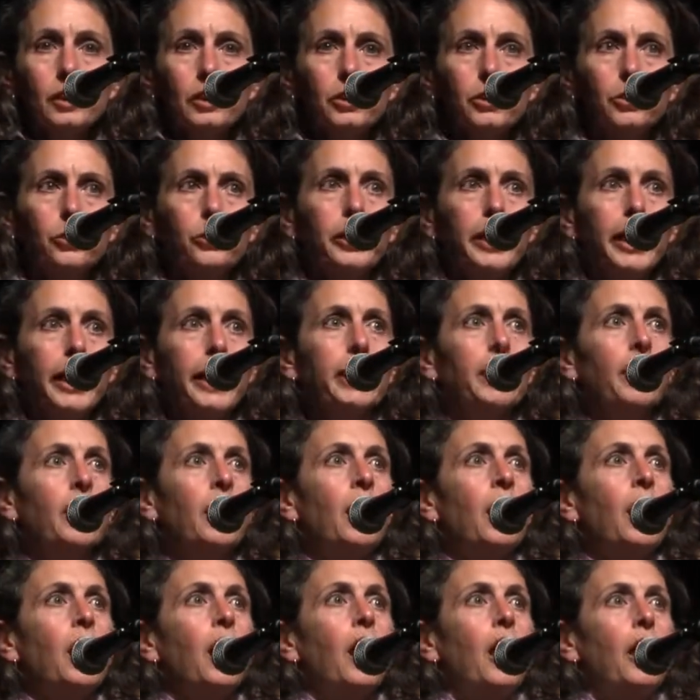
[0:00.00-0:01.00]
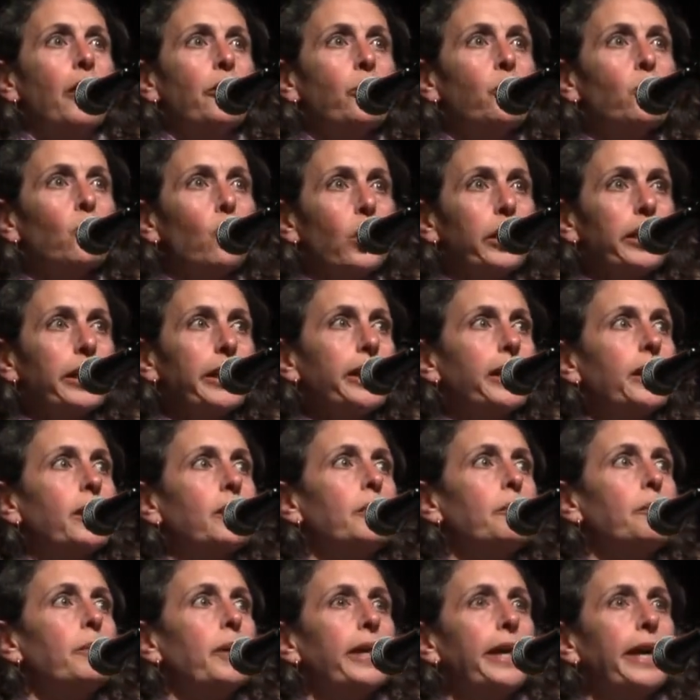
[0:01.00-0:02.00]
you get, on the one
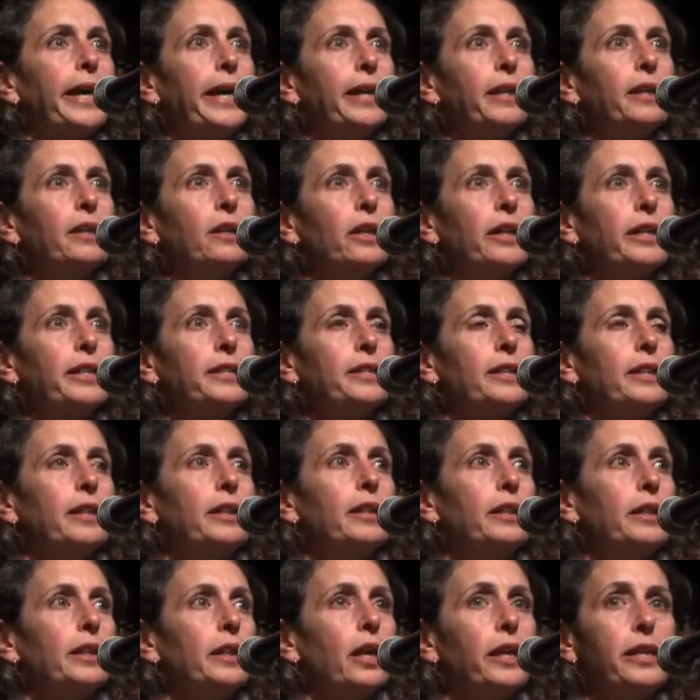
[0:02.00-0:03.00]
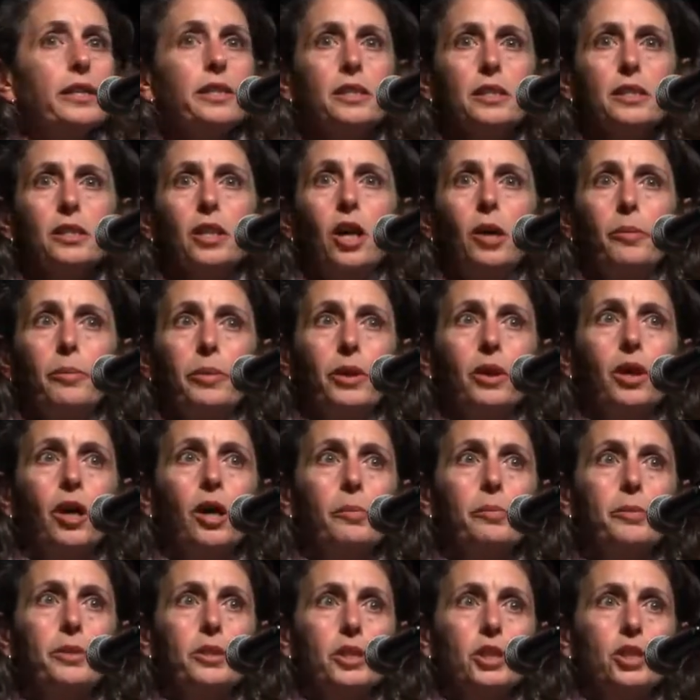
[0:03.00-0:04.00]
hand, by analyzing the isotopic
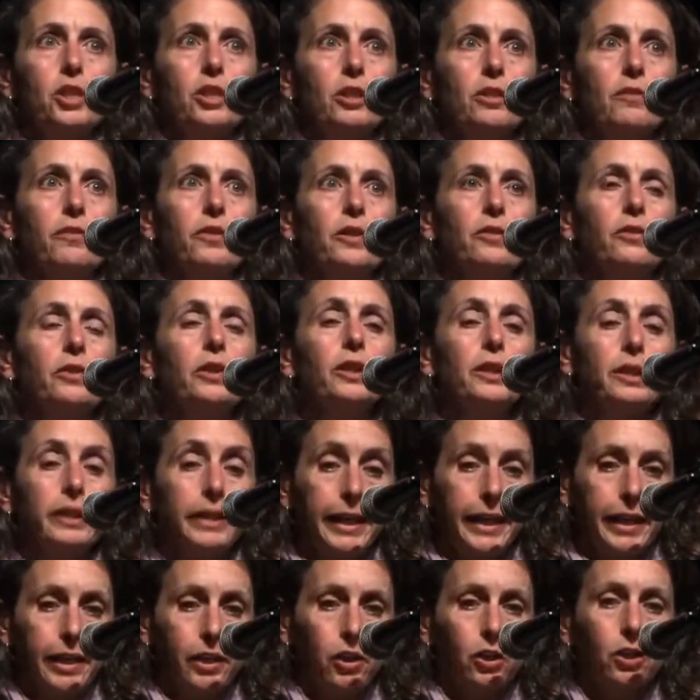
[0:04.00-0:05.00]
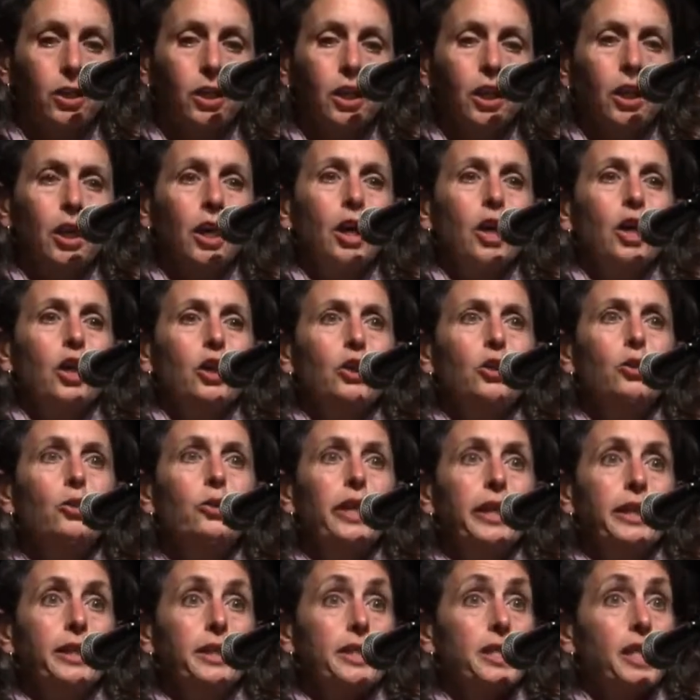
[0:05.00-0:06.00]
composition of every layer, you
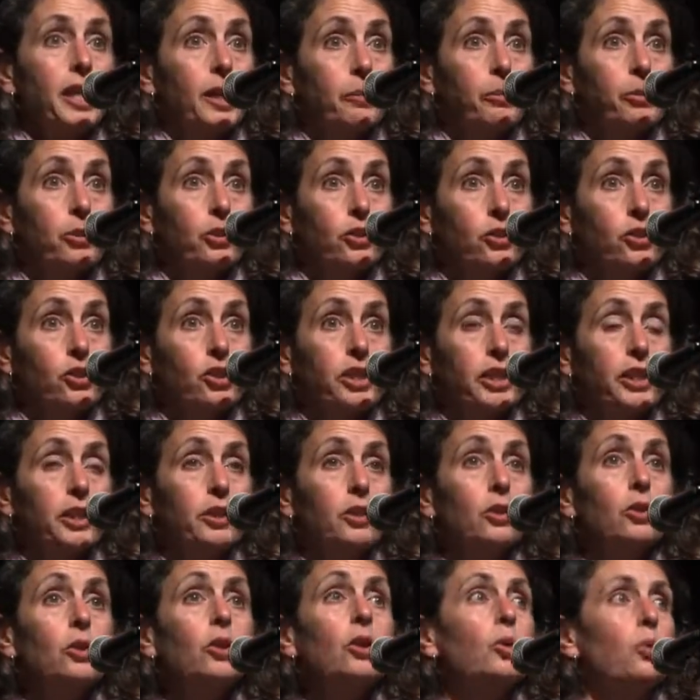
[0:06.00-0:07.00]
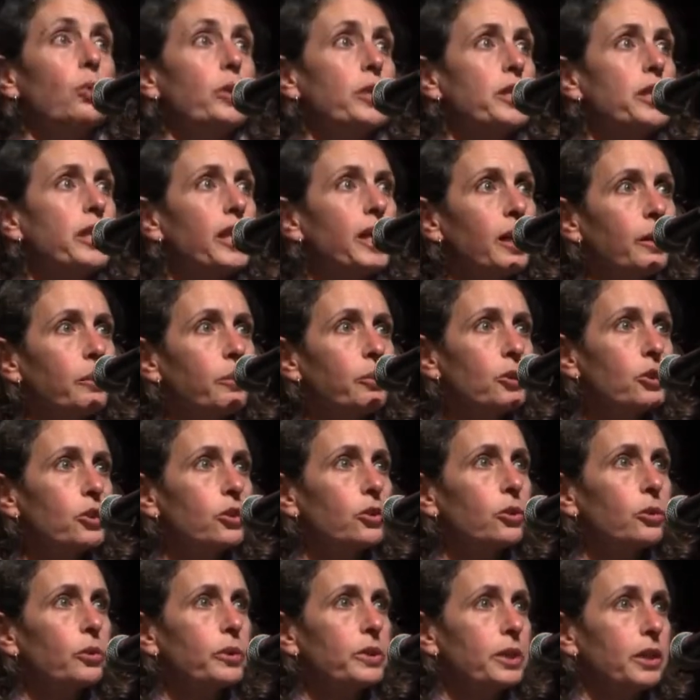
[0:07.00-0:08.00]
get a temperature signal, what
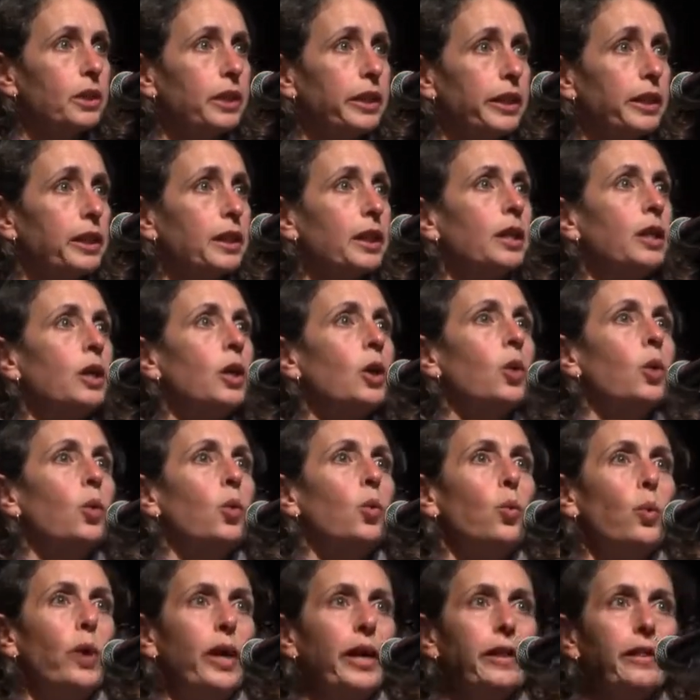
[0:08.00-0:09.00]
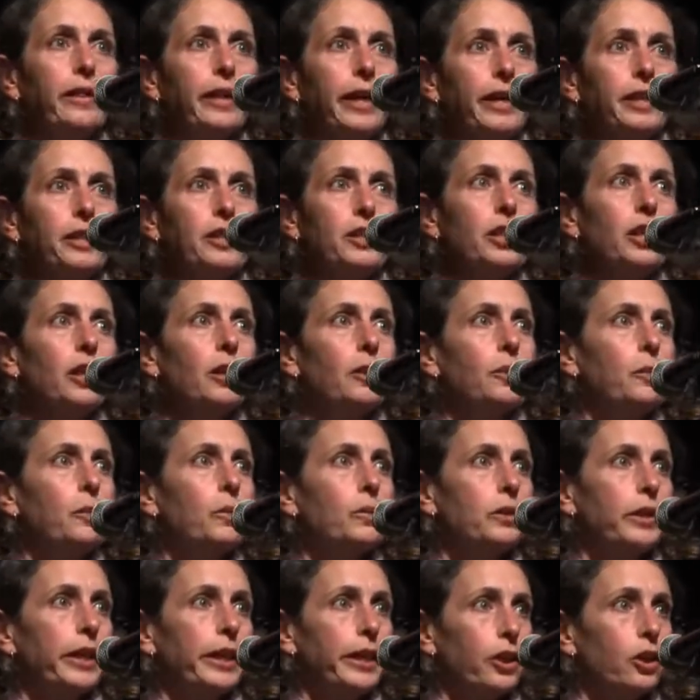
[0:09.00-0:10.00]
temperature it was like when that
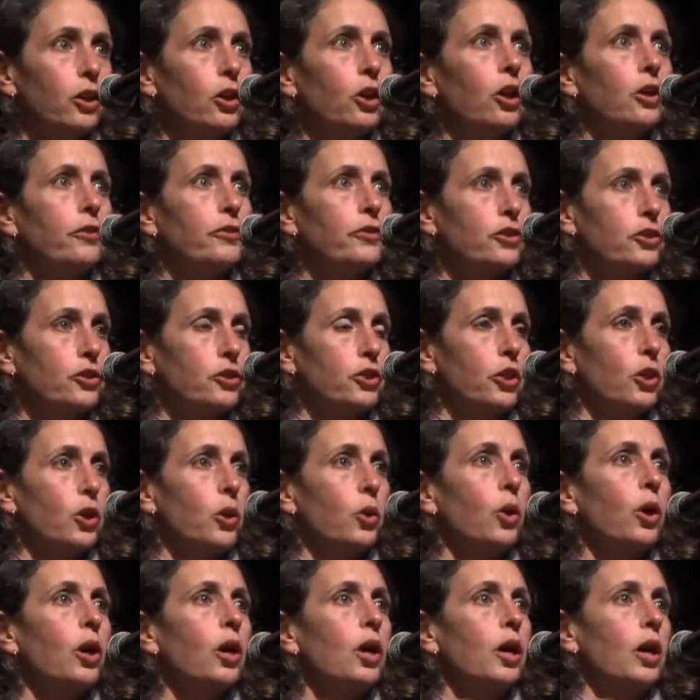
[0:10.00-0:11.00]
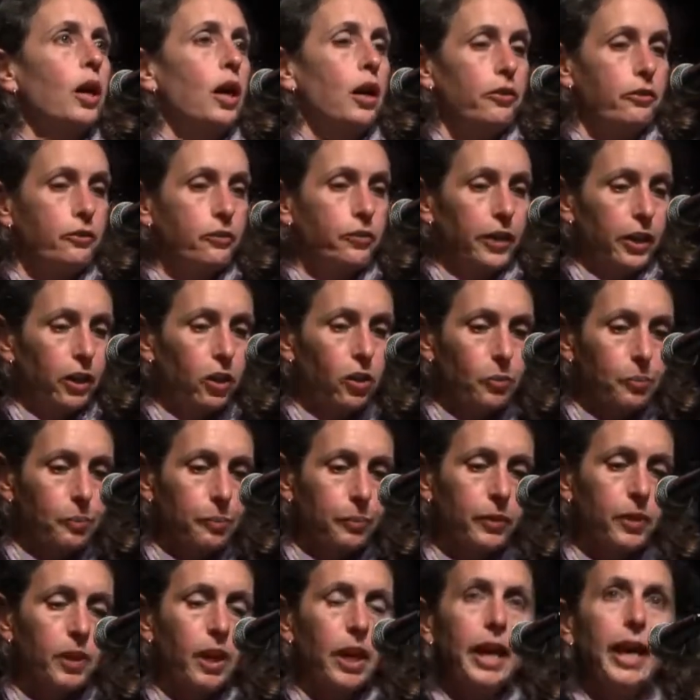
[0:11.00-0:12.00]
layer of snow fell.
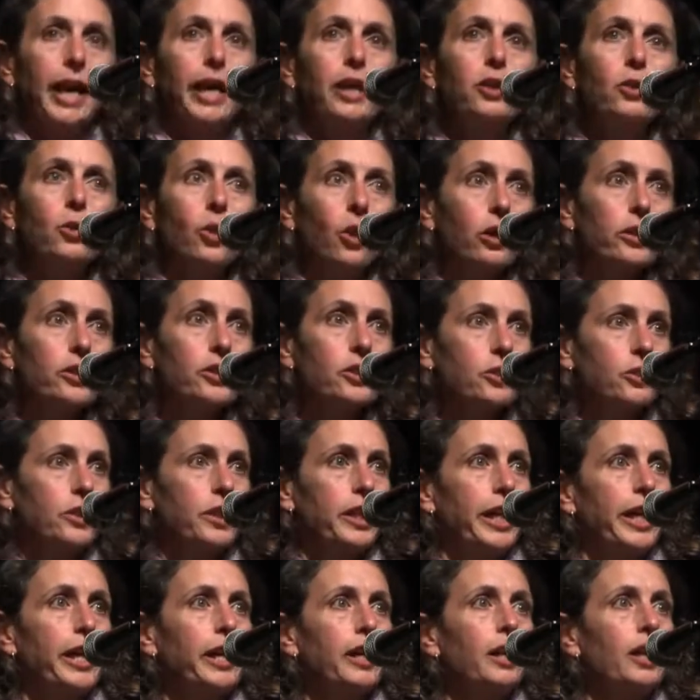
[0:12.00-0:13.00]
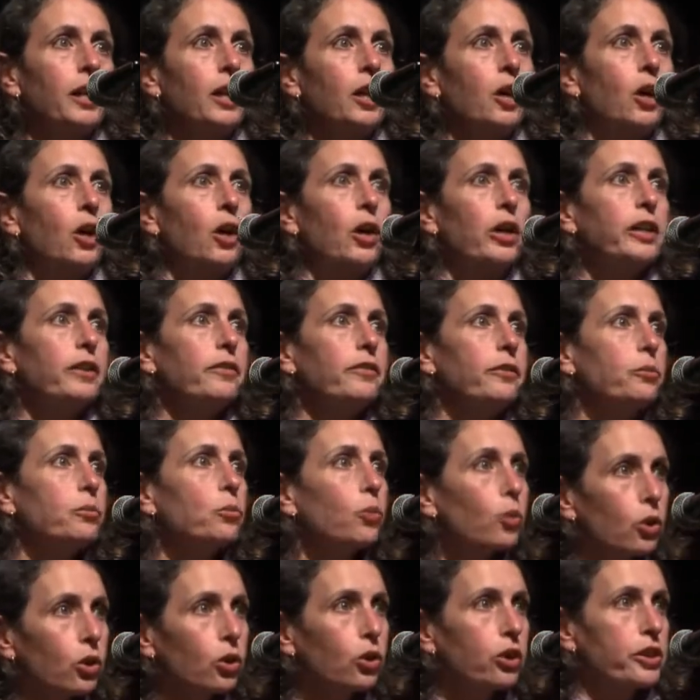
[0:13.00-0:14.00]
And you also get, even
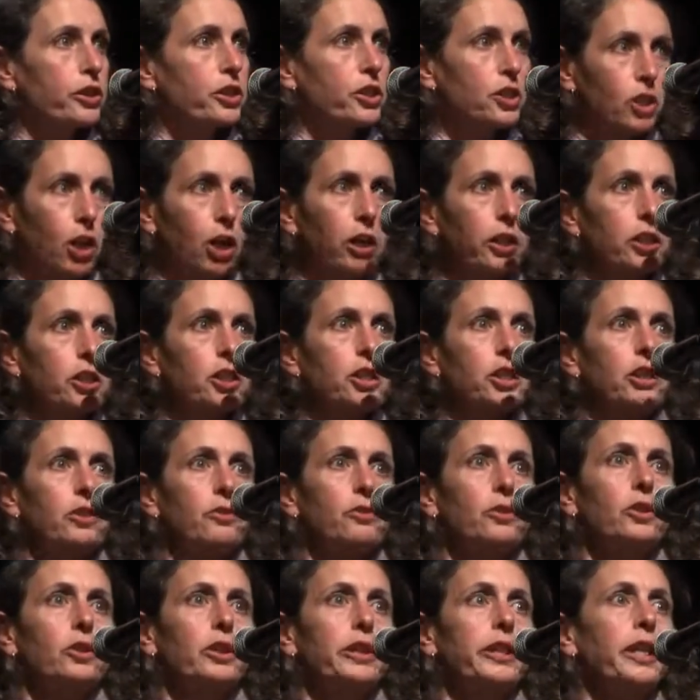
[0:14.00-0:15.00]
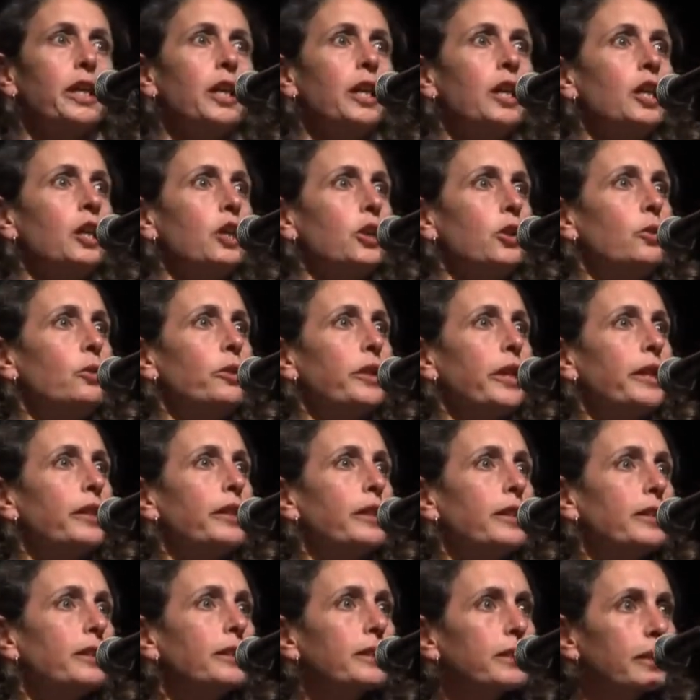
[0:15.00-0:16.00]
more astonishing really, you
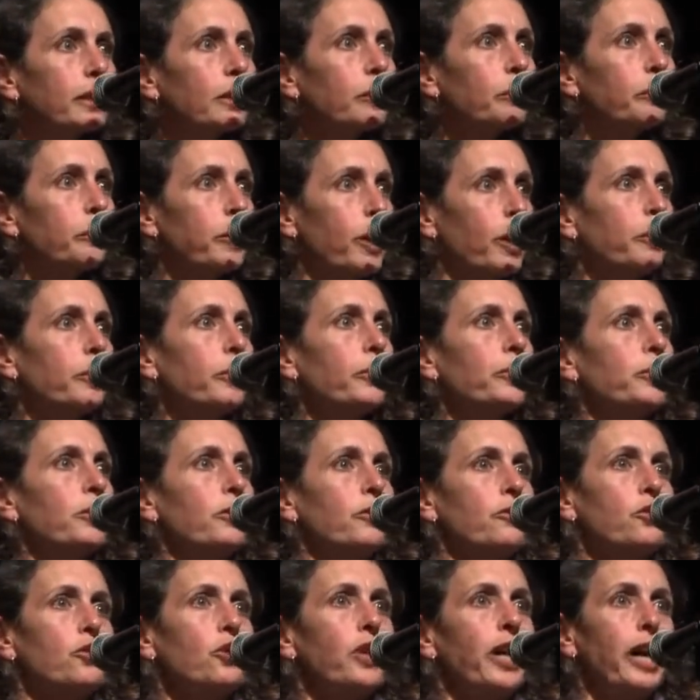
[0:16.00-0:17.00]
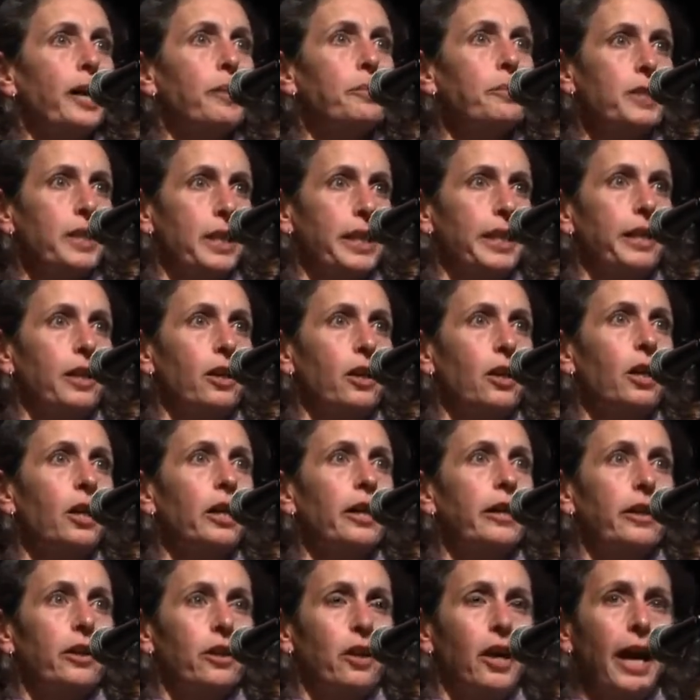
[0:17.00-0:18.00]
get these little bubbles of trapped air.
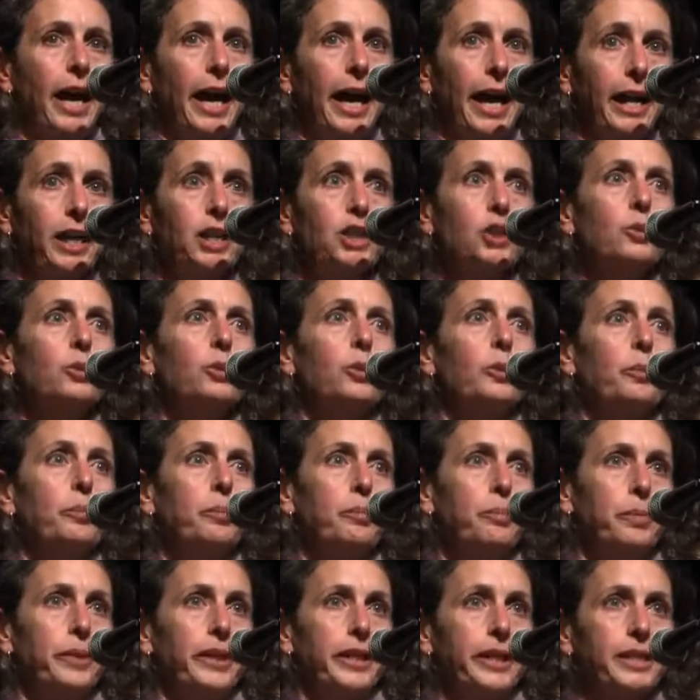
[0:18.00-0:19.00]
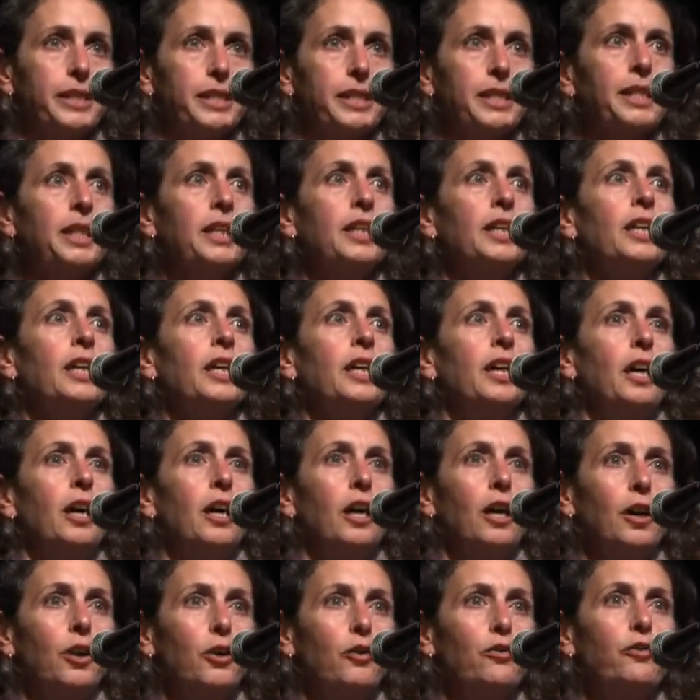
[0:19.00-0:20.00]
They're actual bits
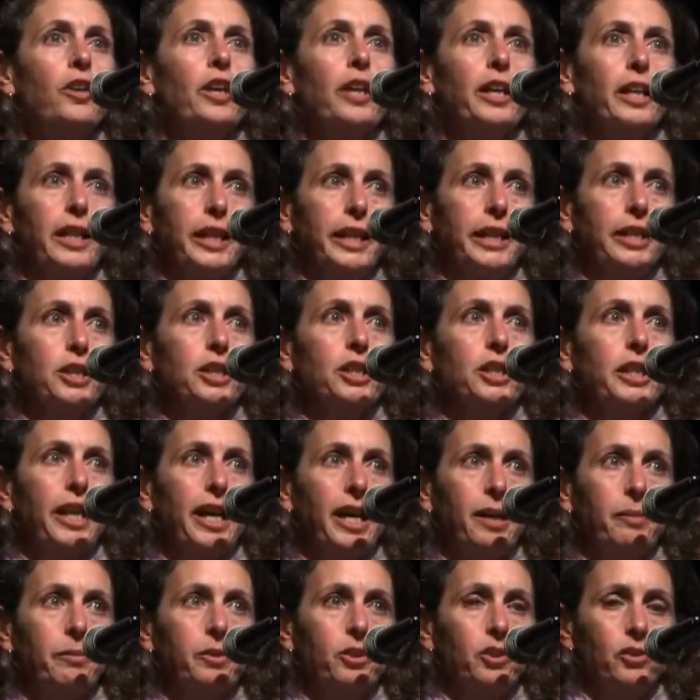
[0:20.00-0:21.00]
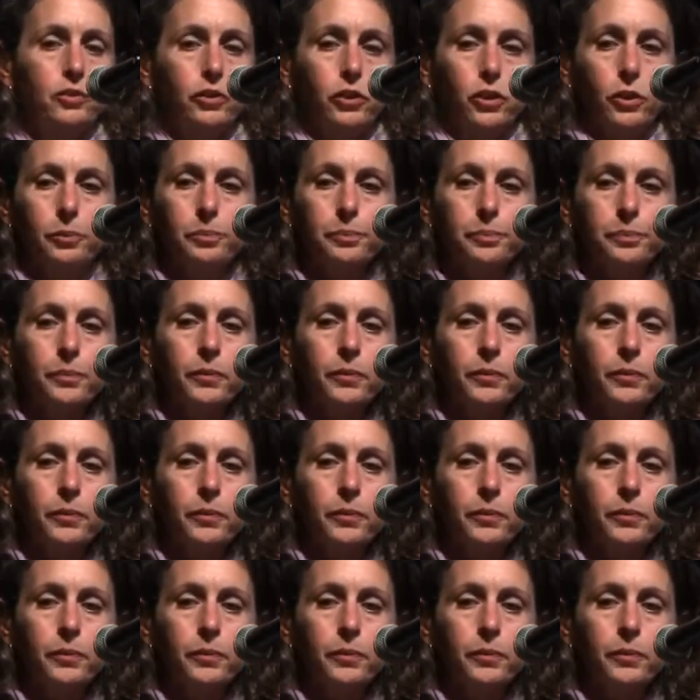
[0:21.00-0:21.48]
of an ancient atmosphere.